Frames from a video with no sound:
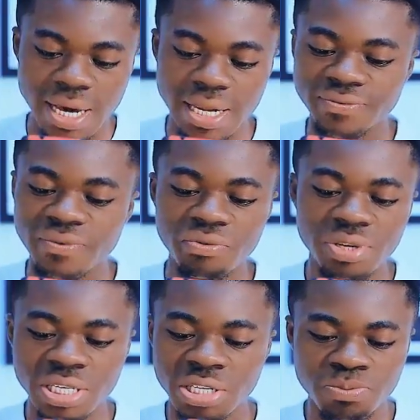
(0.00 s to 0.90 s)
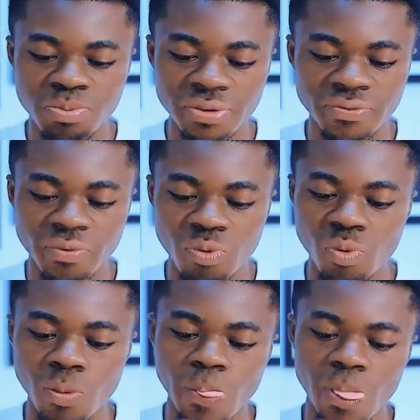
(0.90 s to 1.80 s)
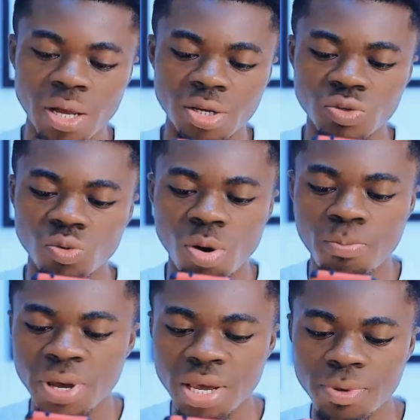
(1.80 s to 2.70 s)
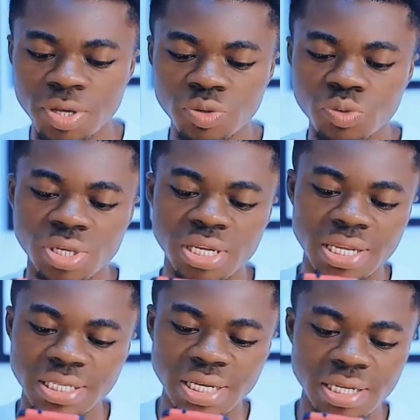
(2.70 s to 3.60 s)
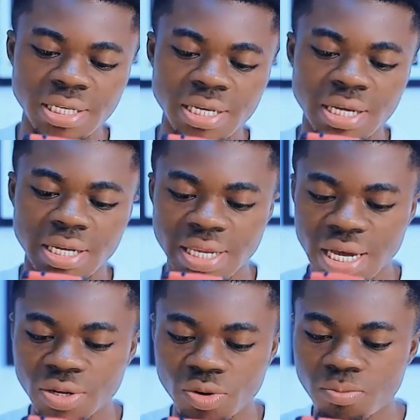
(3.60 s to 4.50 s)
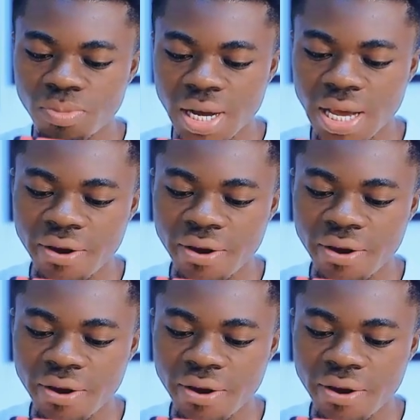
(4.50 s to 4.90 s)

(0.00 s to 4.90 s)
"It is very disrespectful to compare me to the legend Daddy Lumba.